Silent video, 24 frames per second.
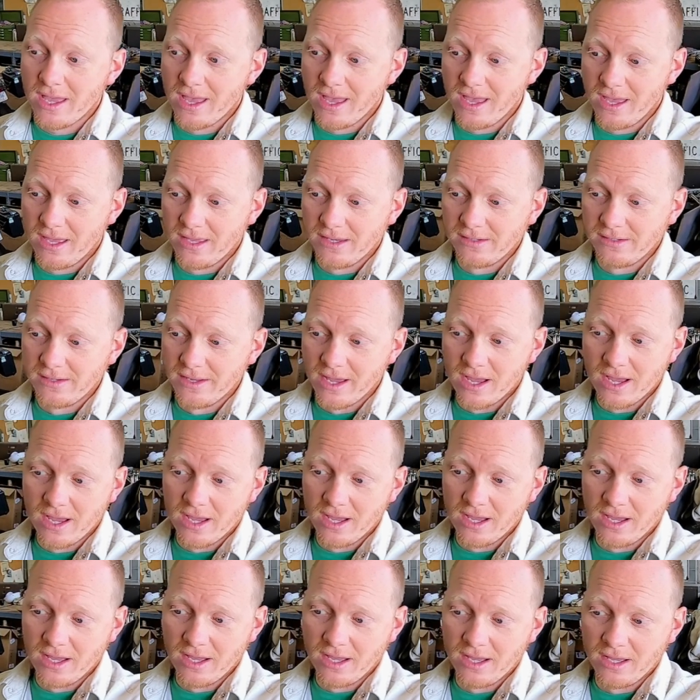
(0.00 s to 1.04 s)
And,
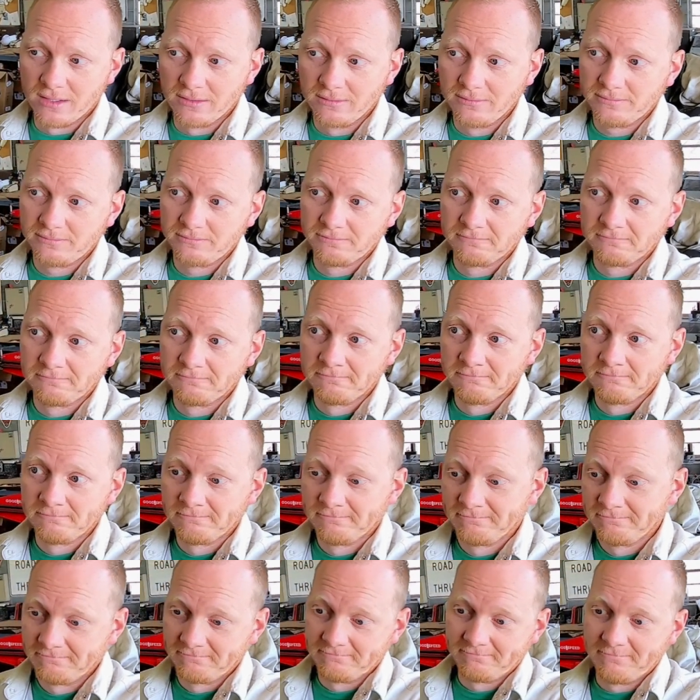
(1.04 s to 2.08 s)
we'll
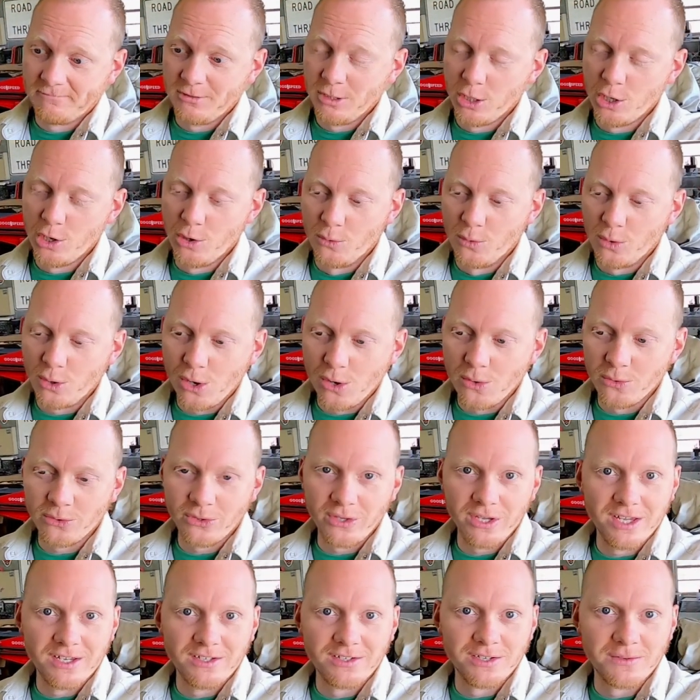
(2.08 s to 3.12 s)
go with
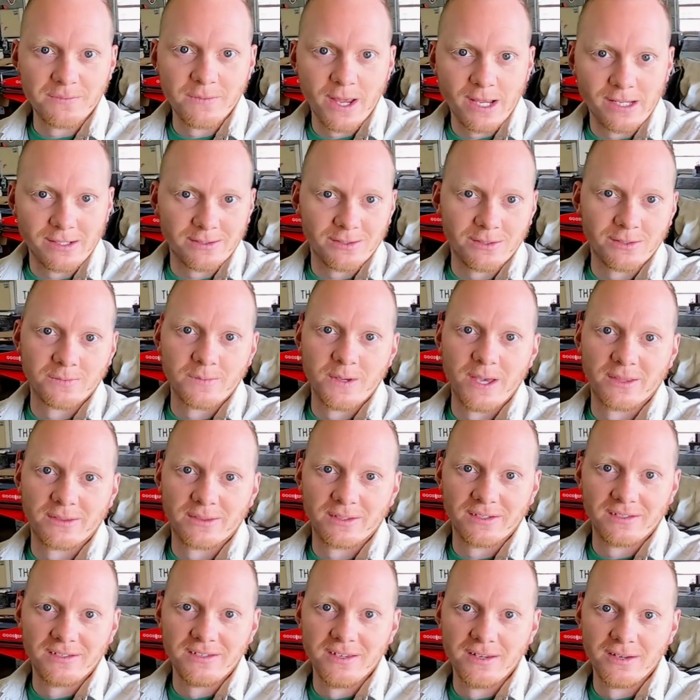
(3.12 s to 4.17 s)
the engine master's
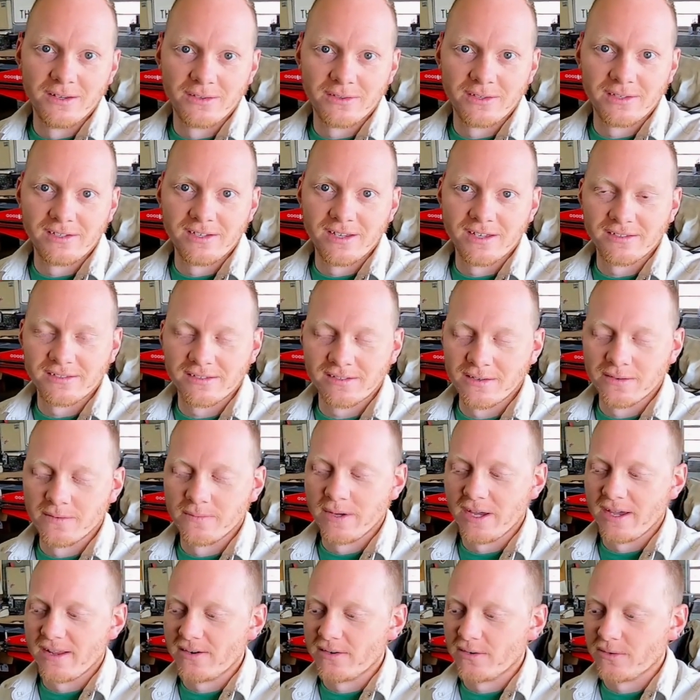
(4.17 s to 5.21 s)
method, the dents don't
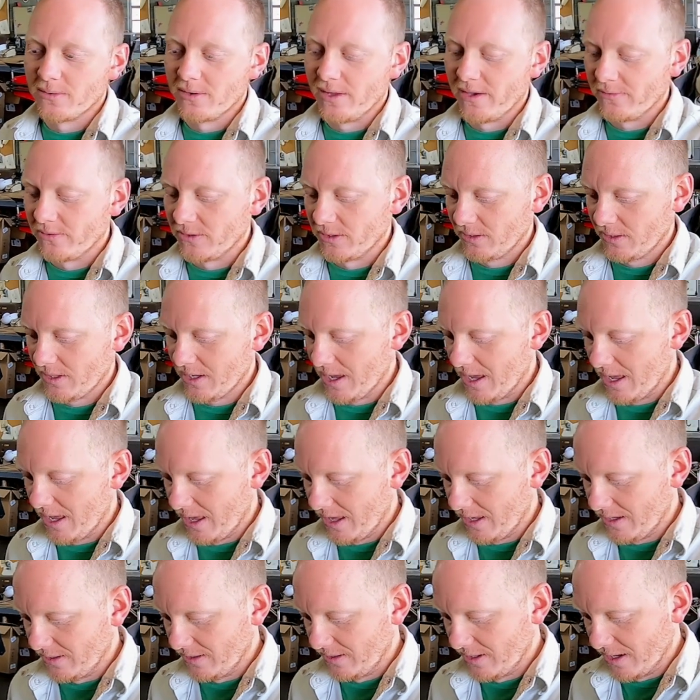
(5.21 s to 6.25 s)
matter or whatever.
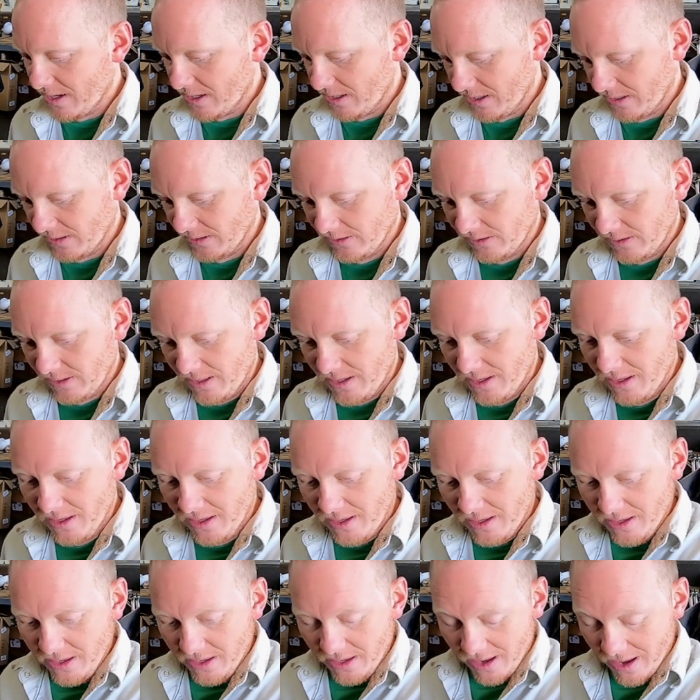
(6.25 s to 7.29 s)
And
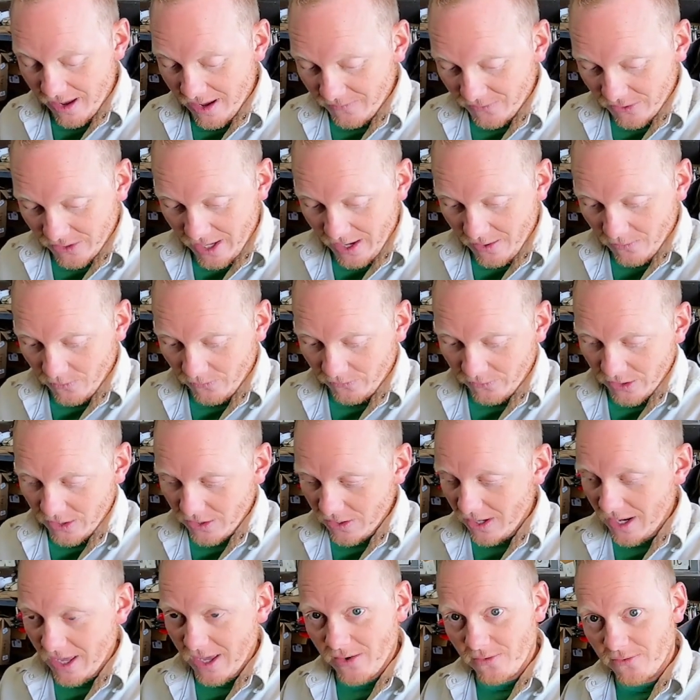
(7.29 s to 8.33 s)
after that, we'll
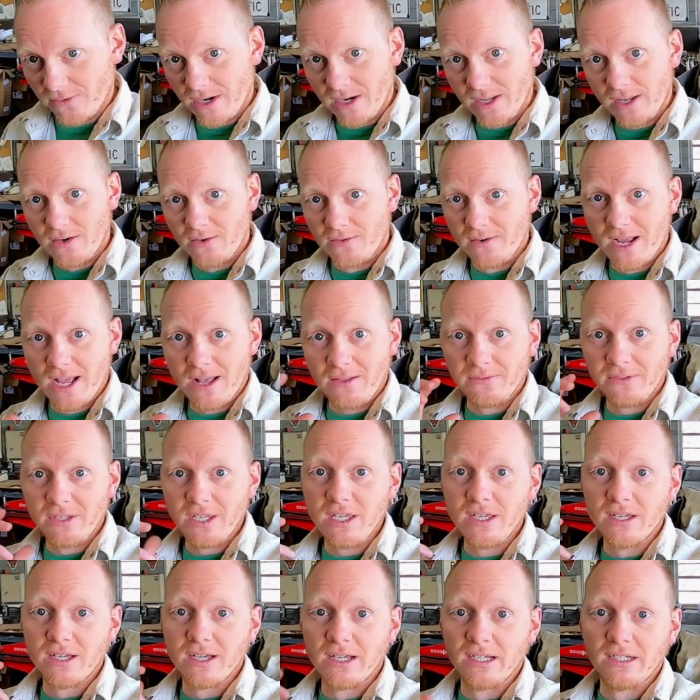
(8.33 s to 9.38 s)
figure out how to run it around
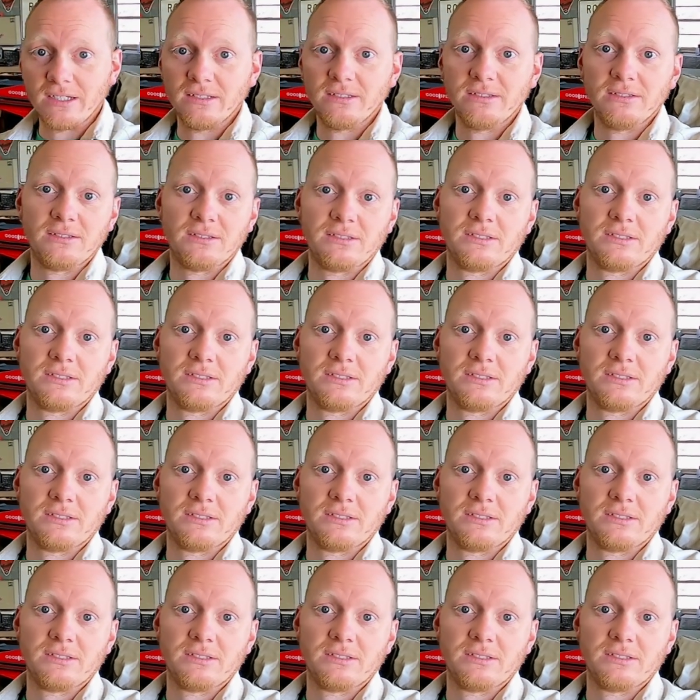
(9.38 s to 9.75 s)
the